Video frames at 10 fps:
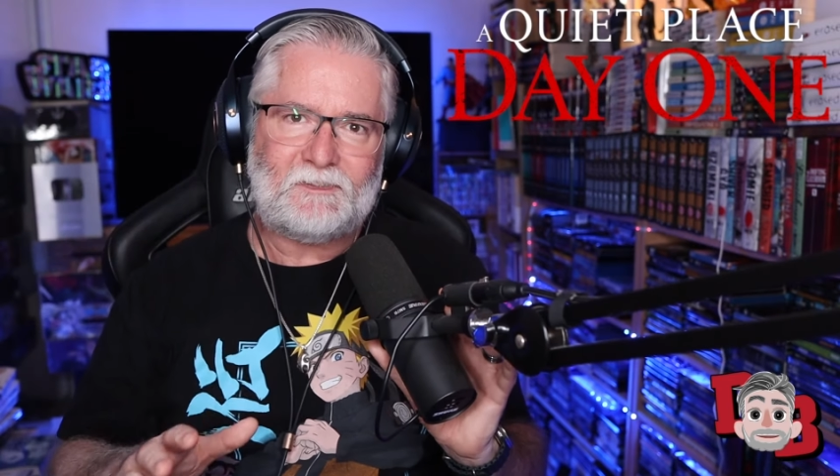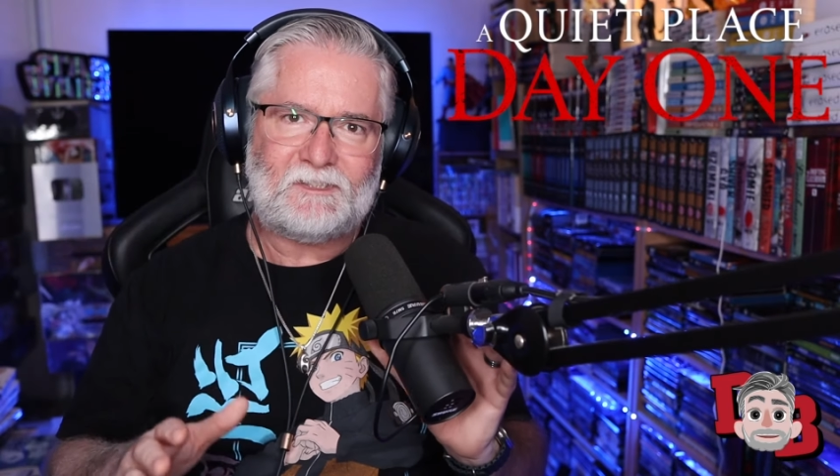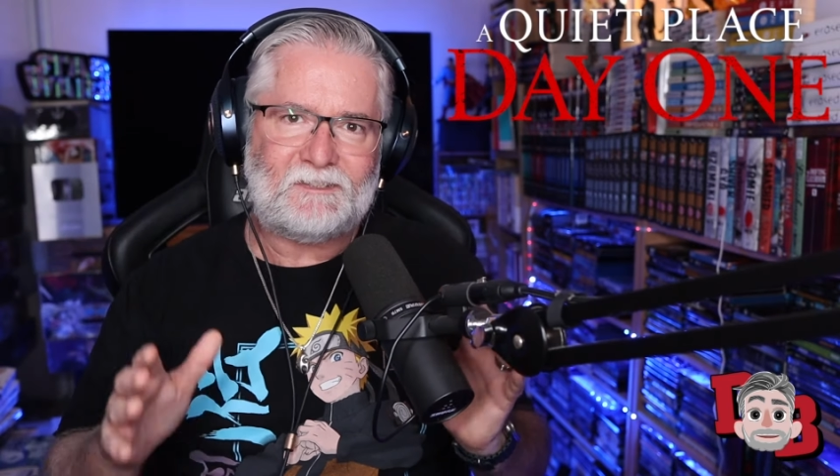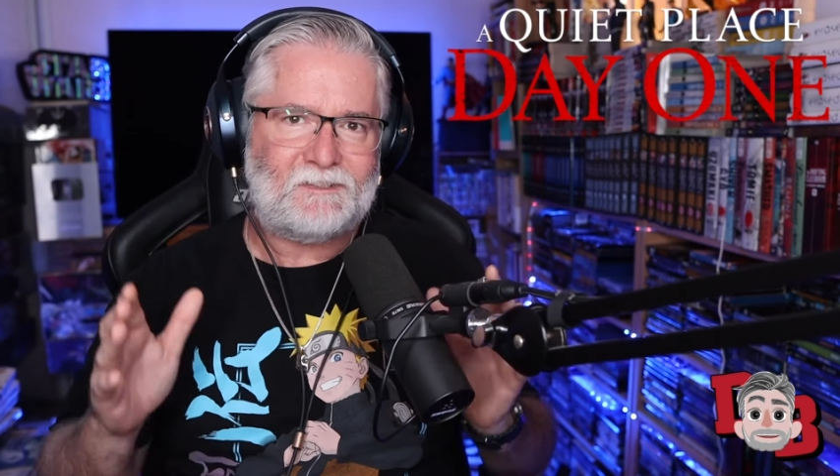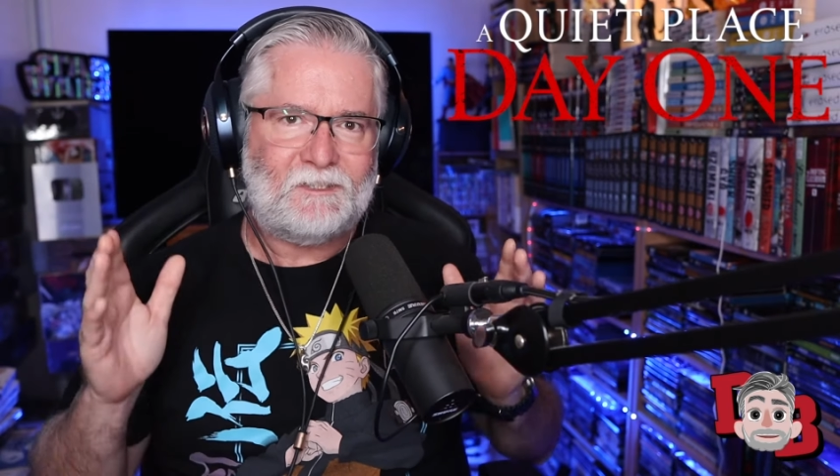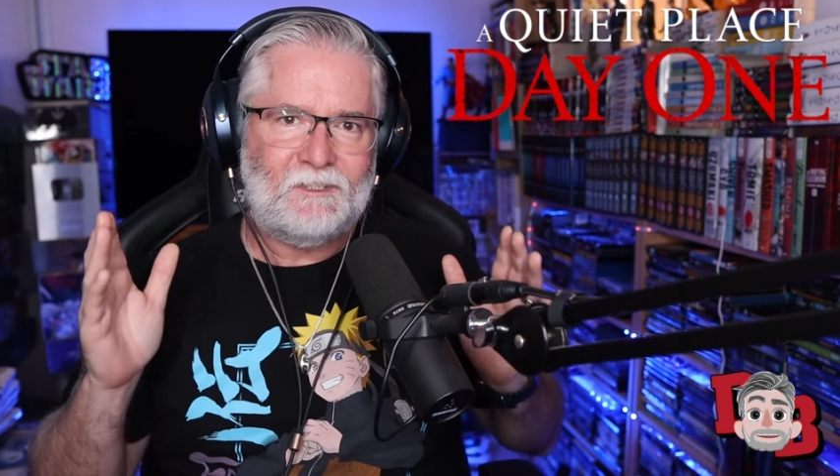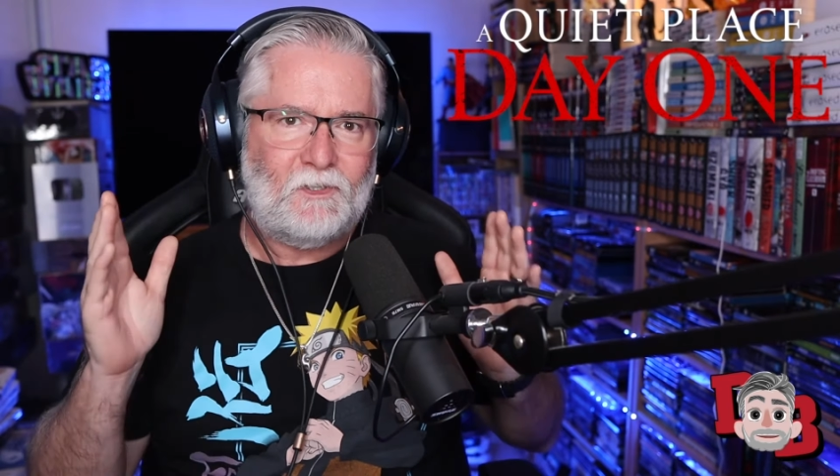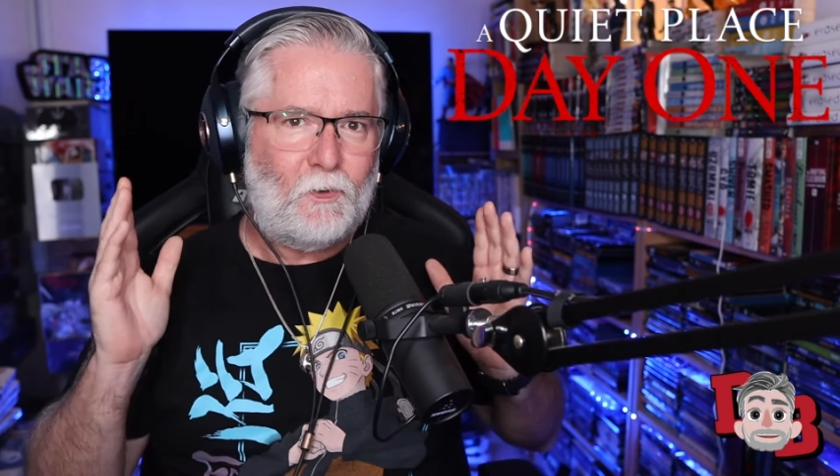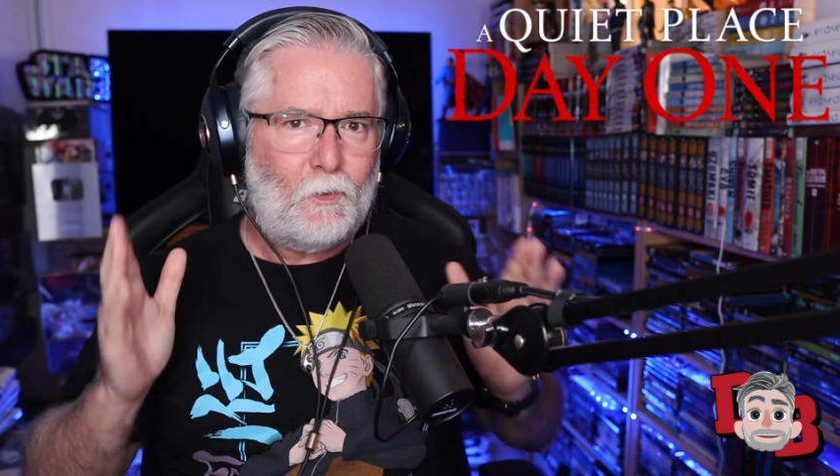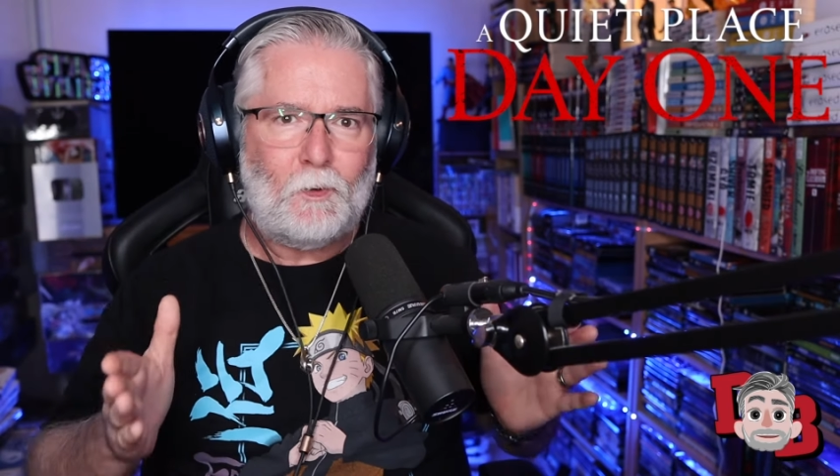was just
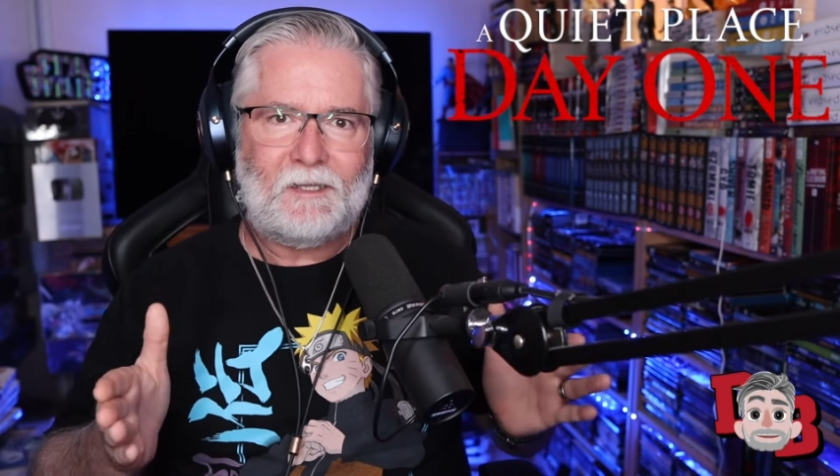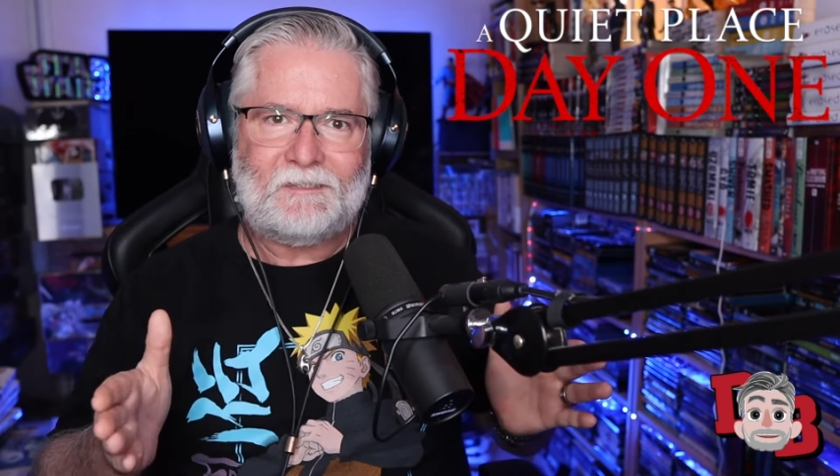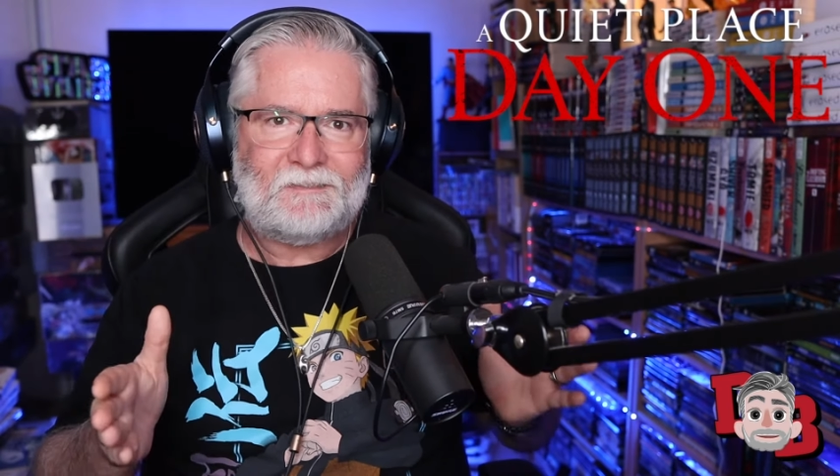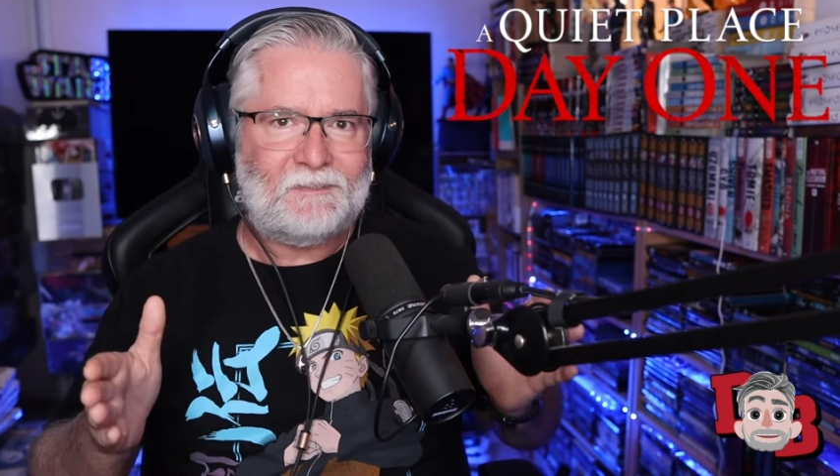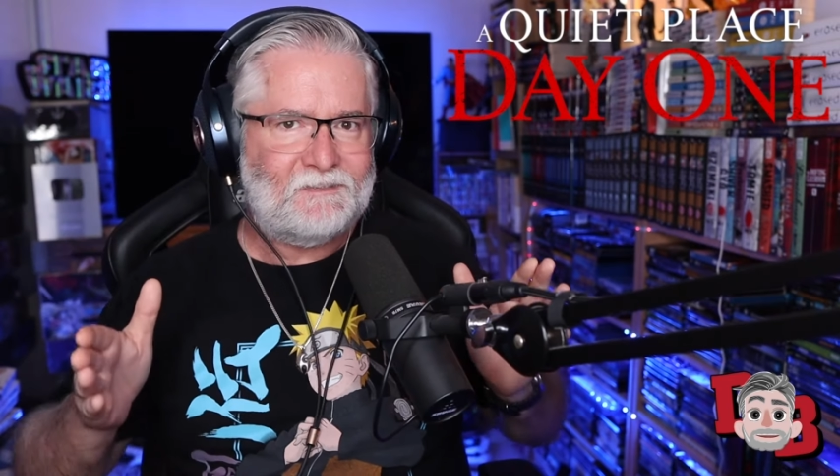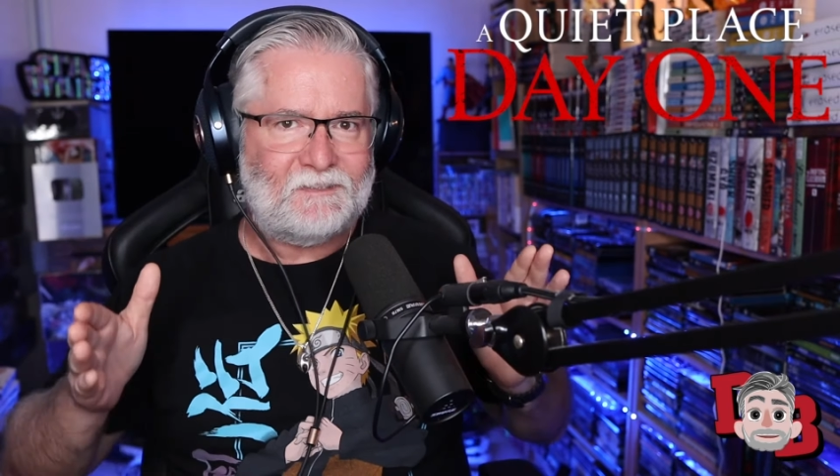noise,